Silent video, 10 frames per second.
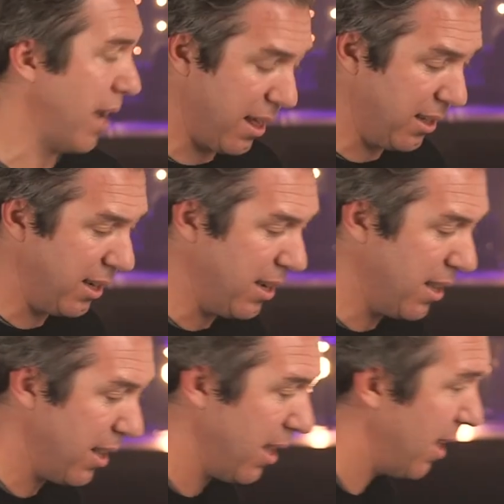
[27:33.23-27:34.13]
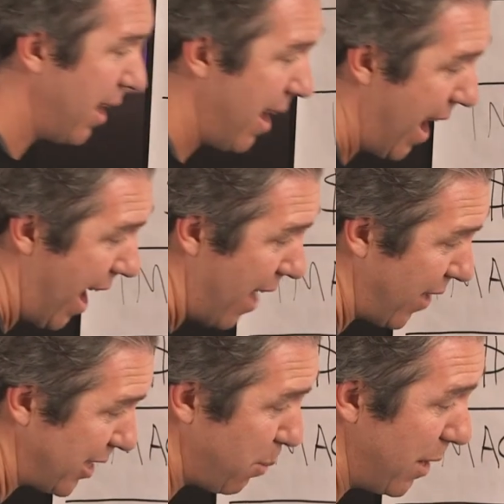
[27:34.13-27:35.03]
reality, and
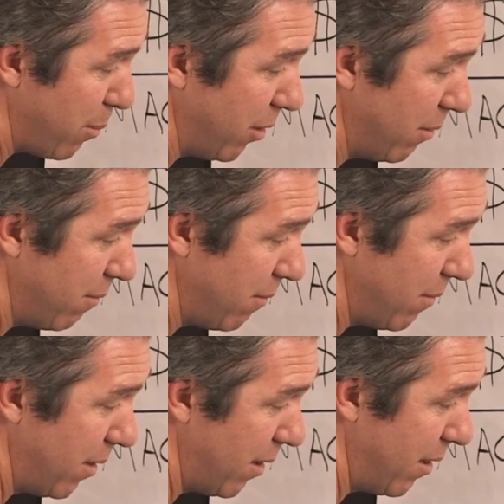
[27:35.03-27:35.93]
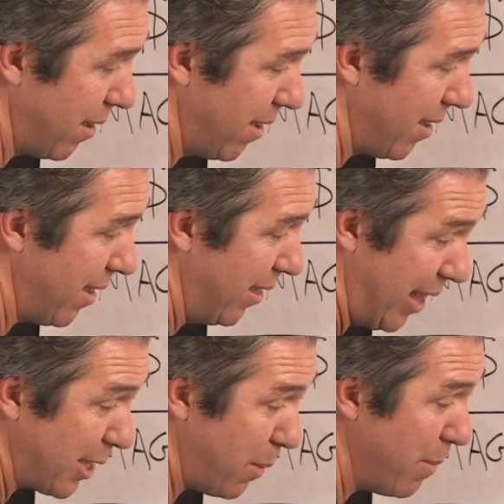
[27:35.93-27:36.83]
that's people.
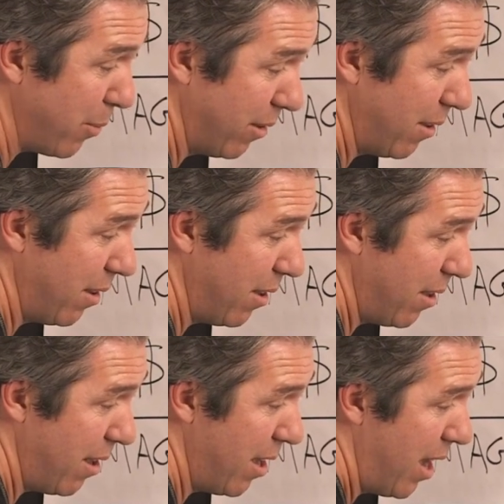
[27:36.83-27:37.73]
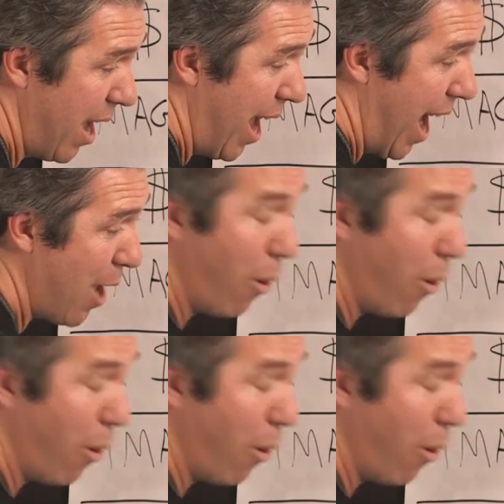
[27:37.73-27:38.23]
That's people. And